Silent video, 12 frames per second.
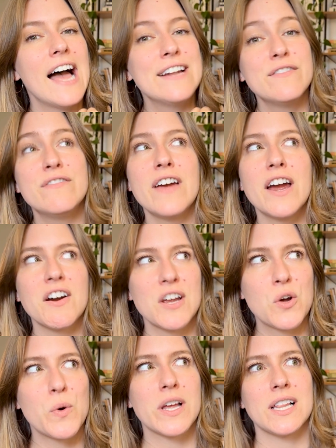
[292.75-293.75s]
and very
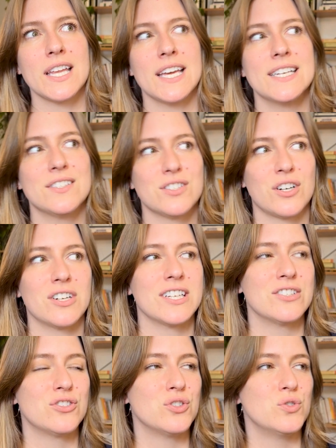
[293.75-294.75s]
quickly is
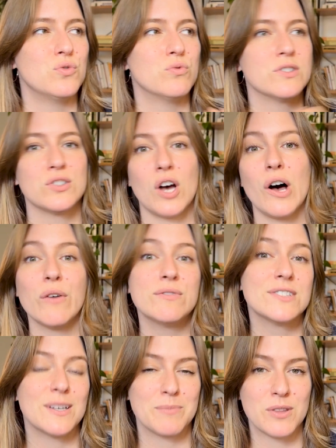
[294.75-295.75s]
starting to resolve
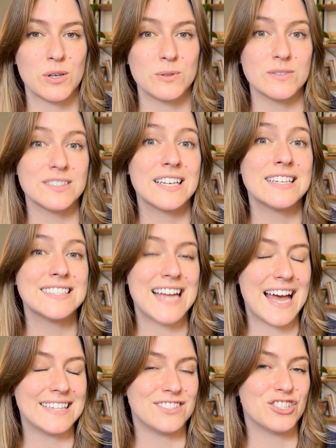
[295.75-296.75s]
some of those
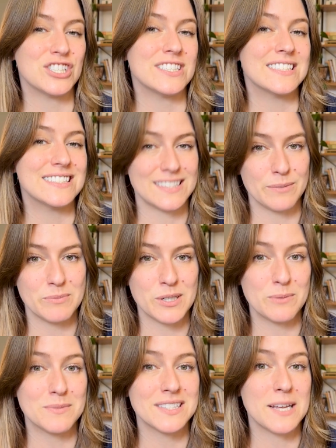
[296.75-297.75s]
tension
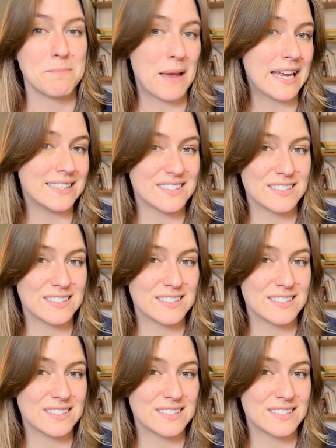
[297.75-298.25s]
symptoms and pain